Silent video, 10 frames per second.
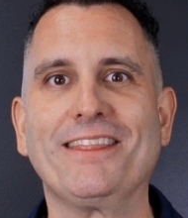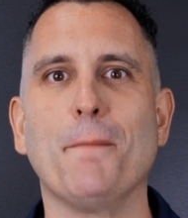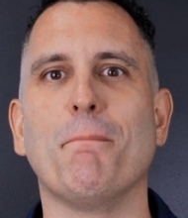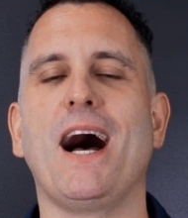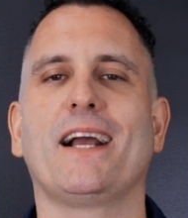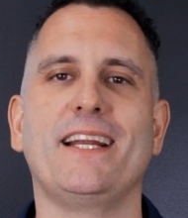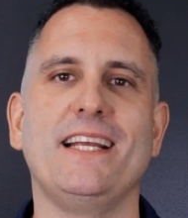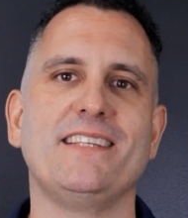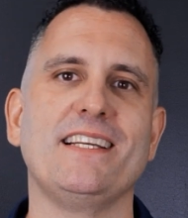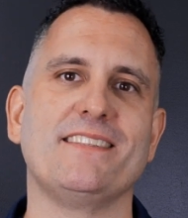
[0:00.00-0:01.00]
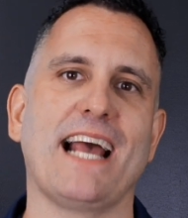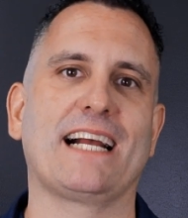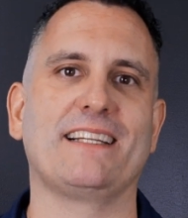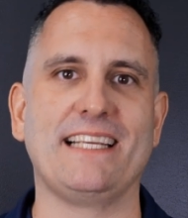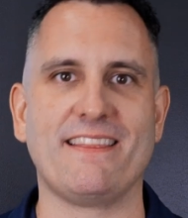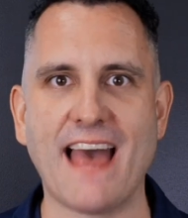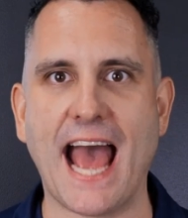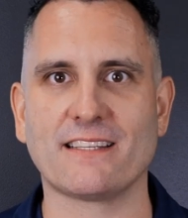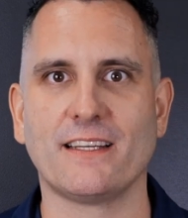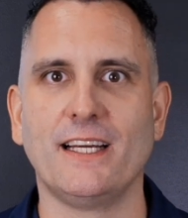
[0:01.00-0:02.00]
the market is exactly
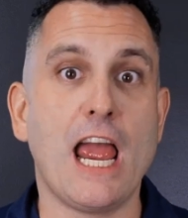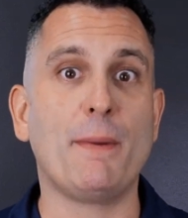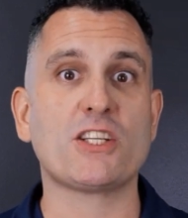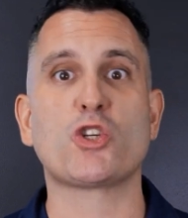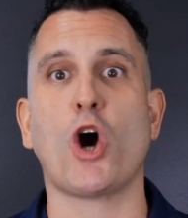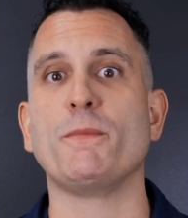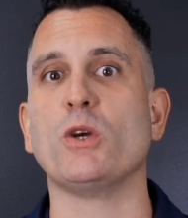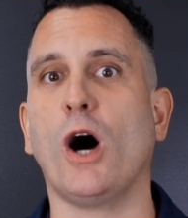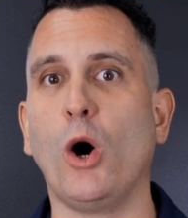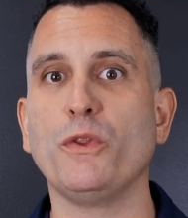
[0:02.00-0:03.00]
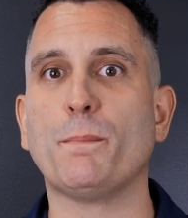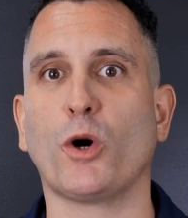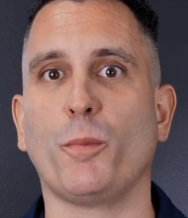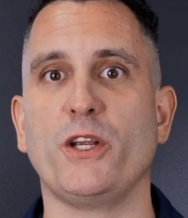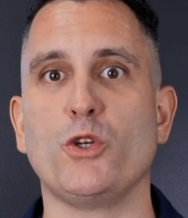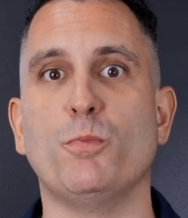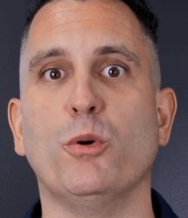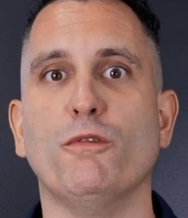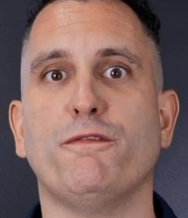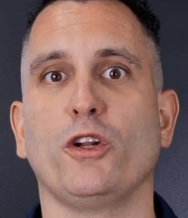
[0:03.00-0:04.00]
that. How much time you hold the property in your
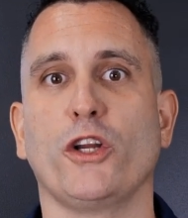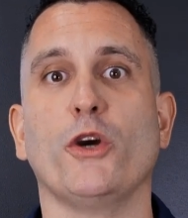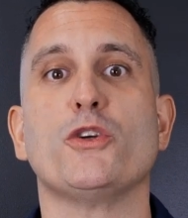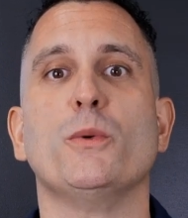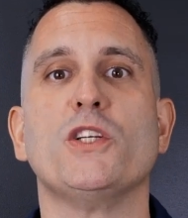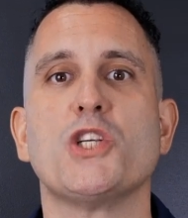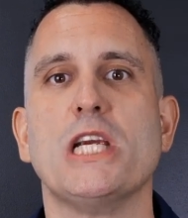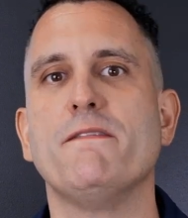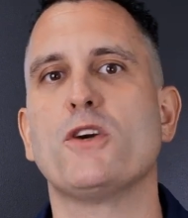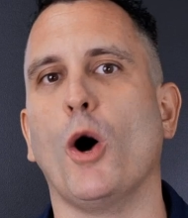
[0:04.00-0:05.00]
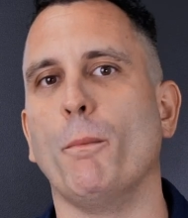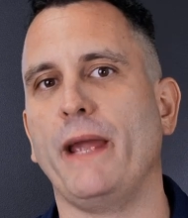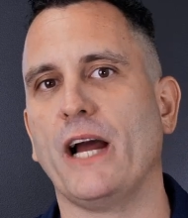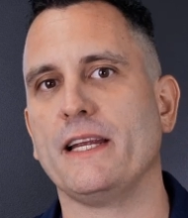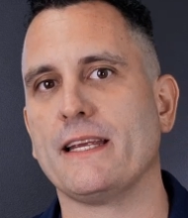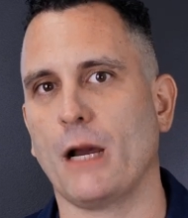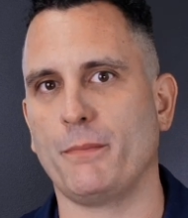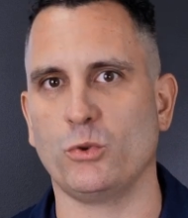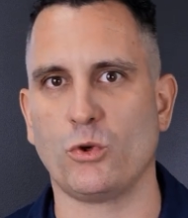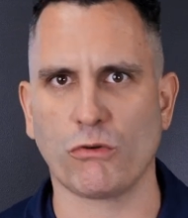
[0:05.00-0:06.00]
portfolio to achieve compounding
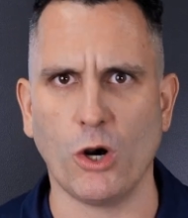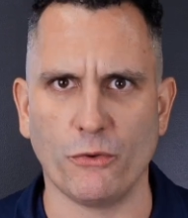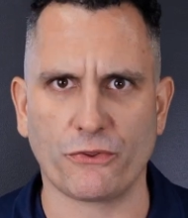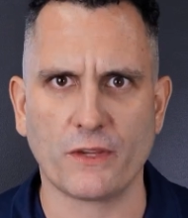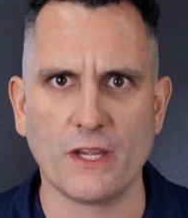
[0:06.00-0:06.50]
capital growth.